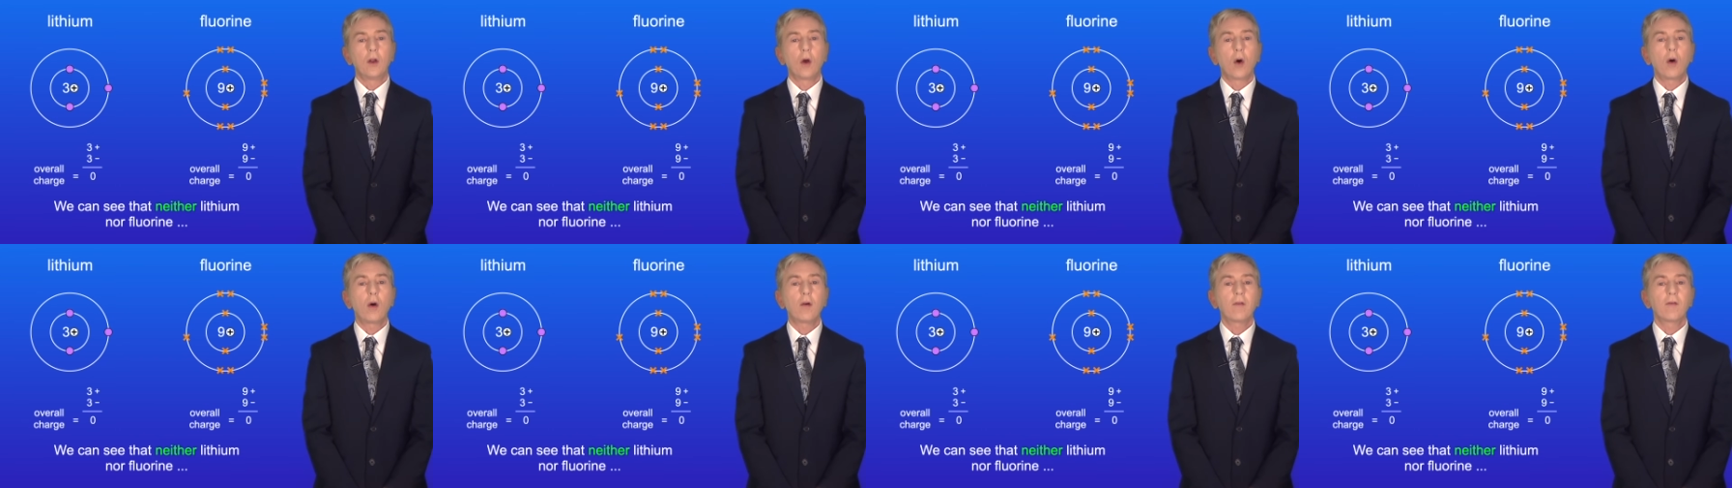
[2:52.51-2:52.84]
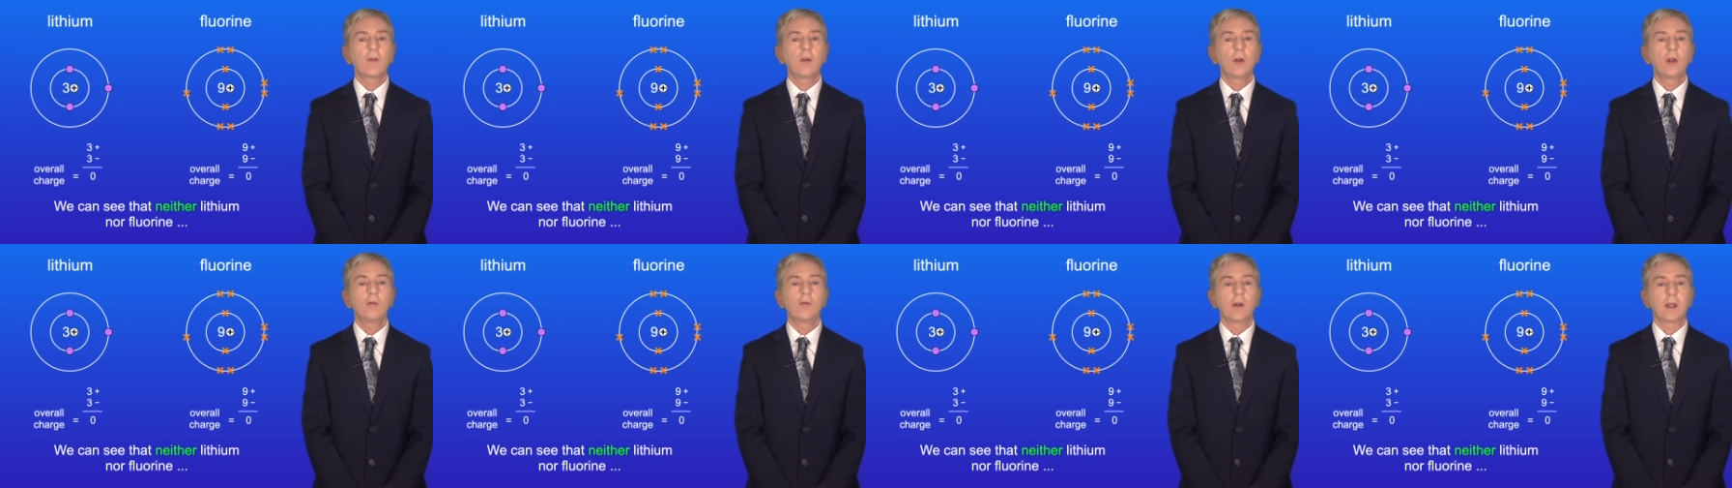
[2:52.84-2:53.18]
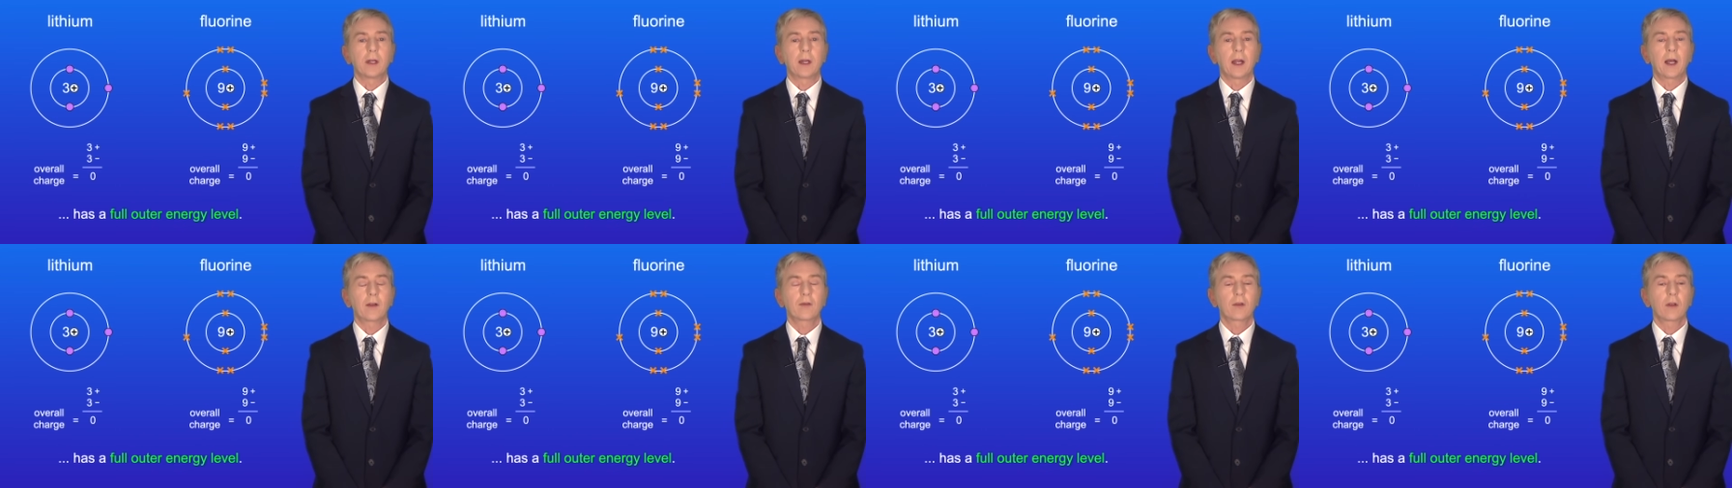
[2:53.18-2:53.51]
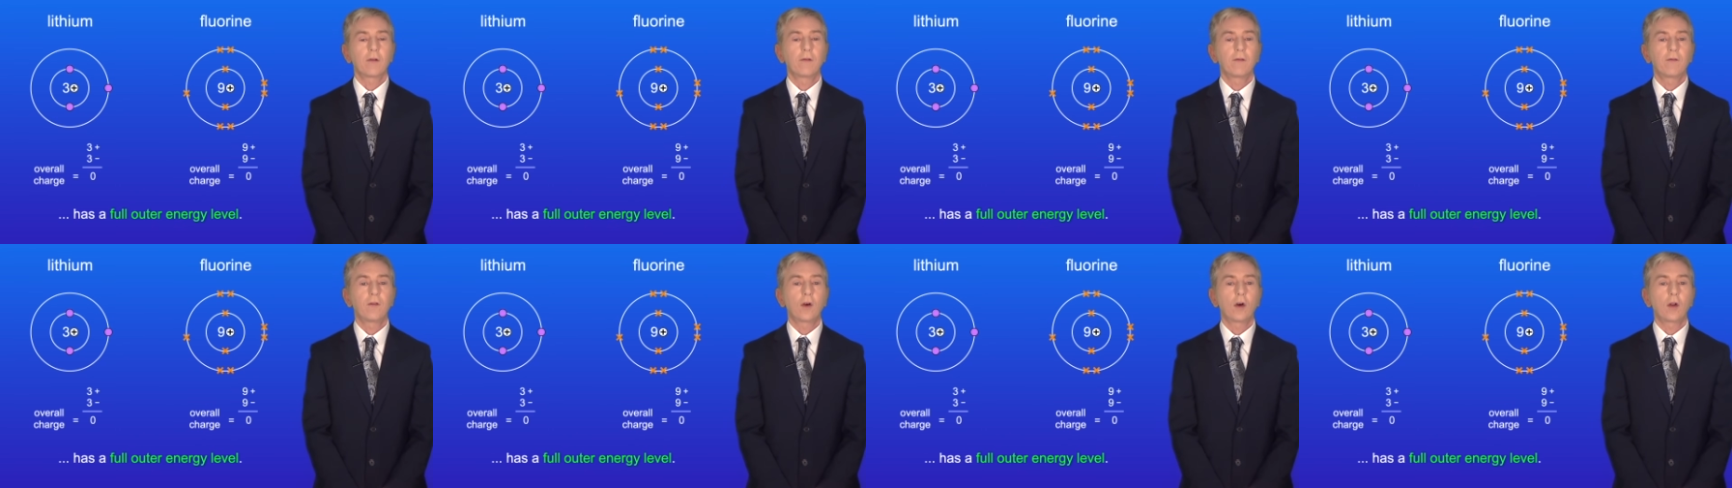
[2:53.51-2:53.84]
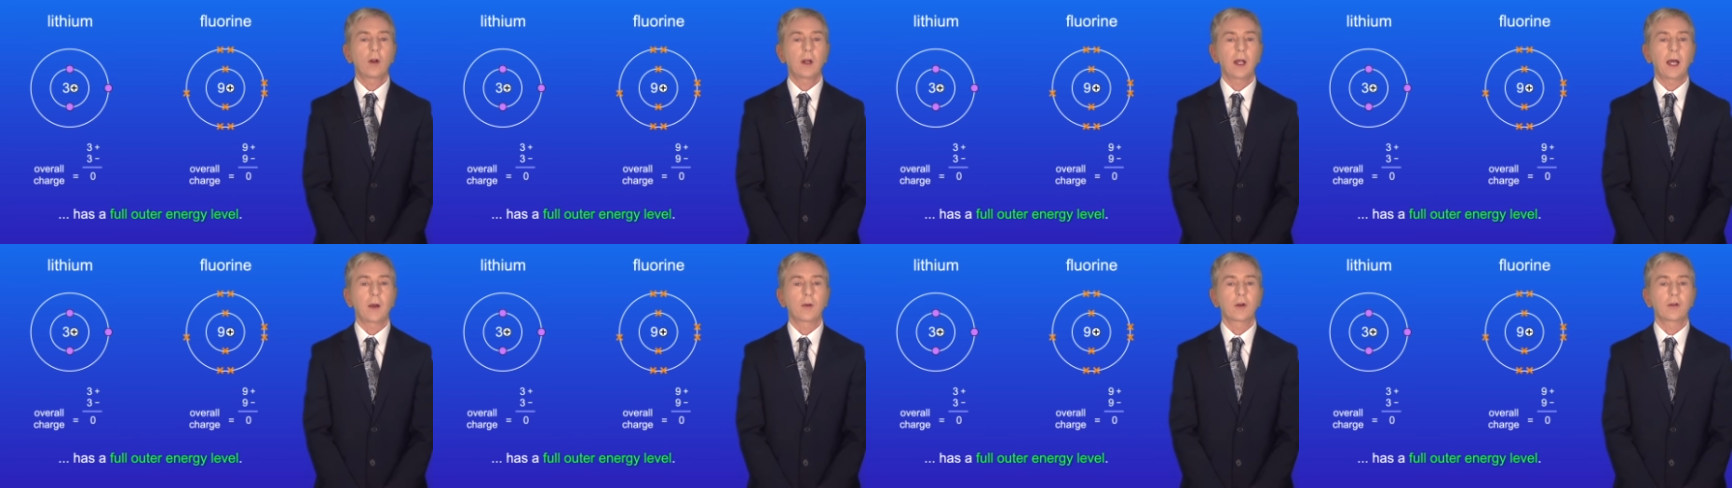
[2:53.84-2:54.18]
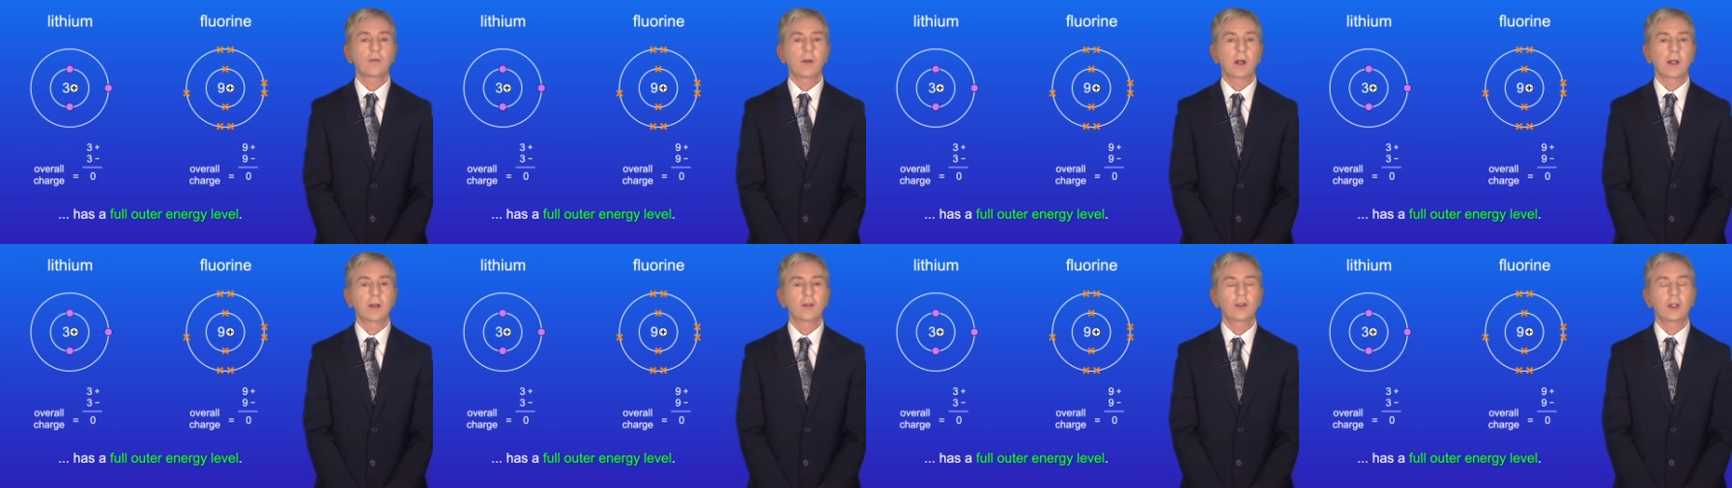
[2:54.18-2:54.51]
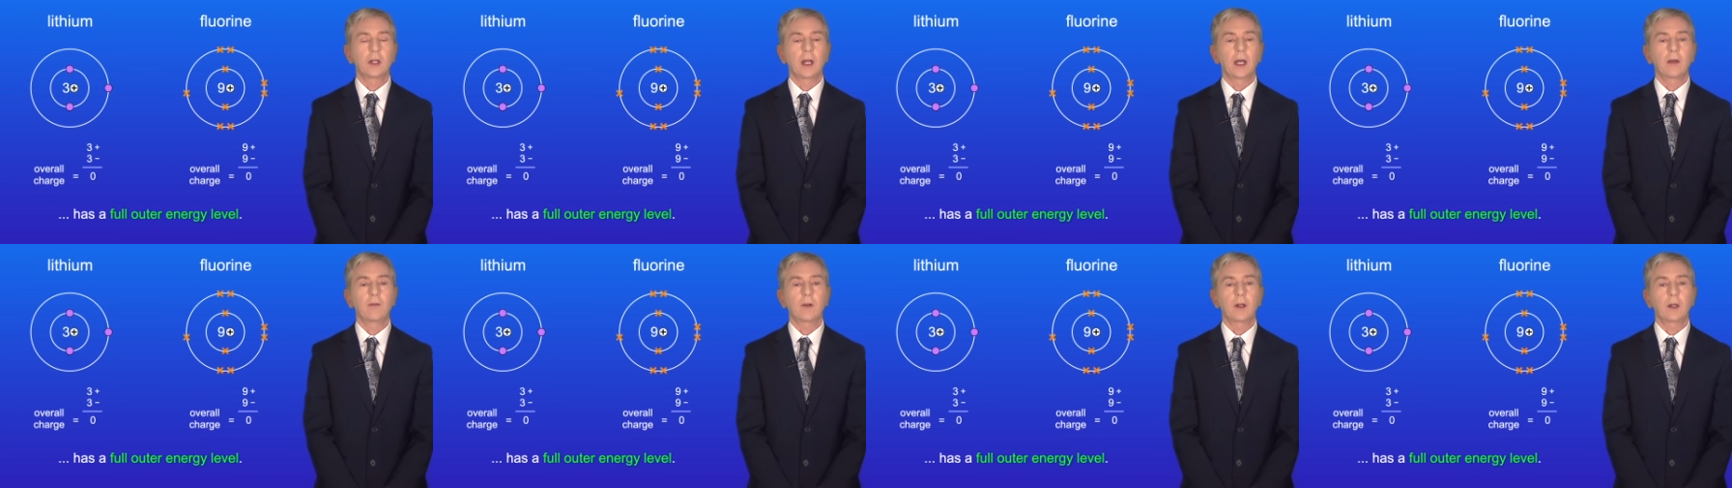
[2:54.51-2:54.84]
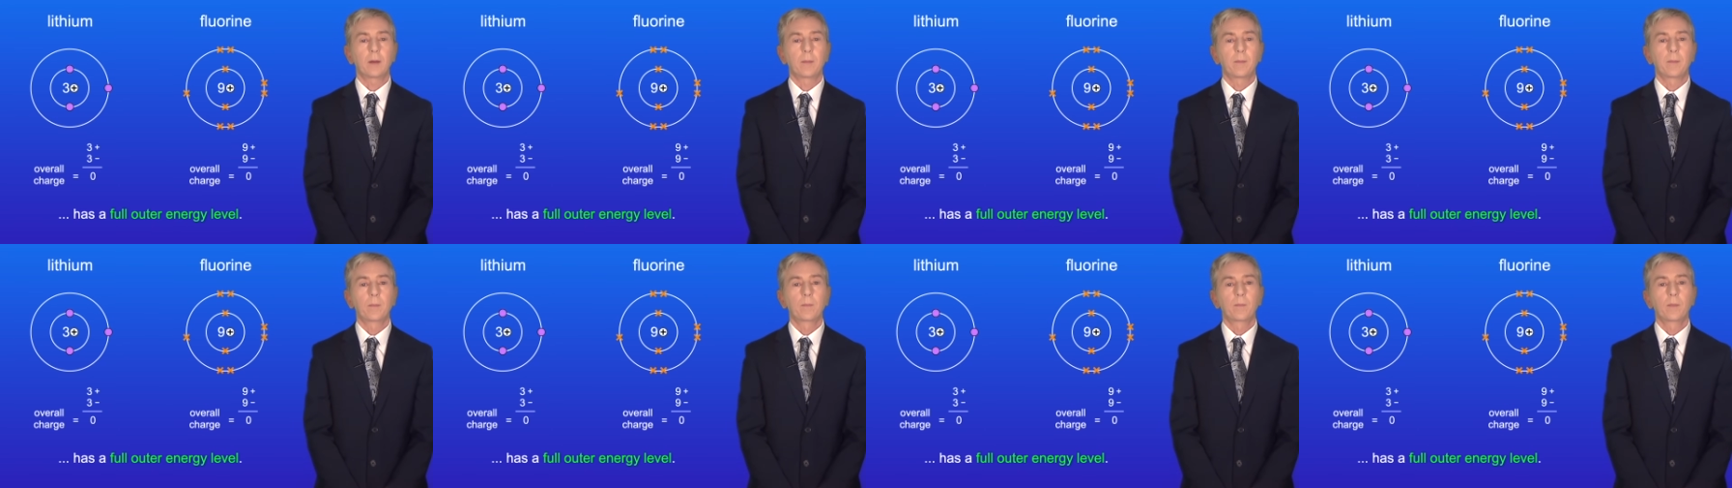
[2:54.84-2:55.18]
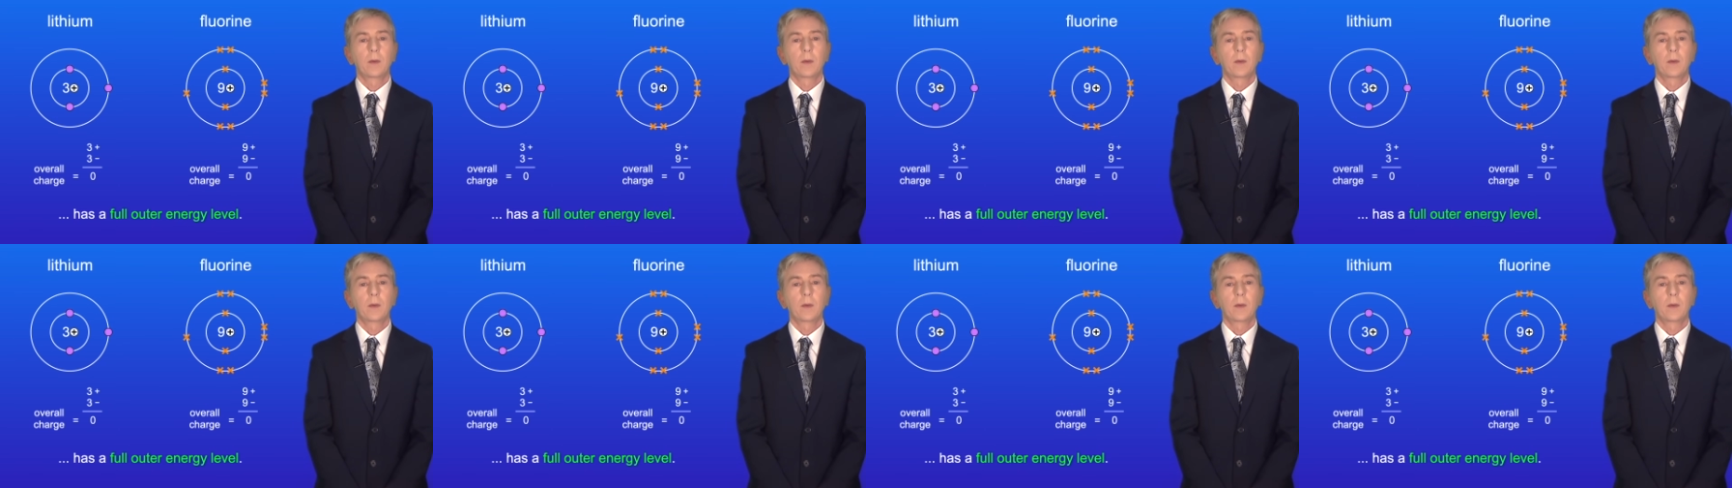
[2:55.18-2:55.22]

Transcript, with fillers: nor fluorine has a full outer energy level.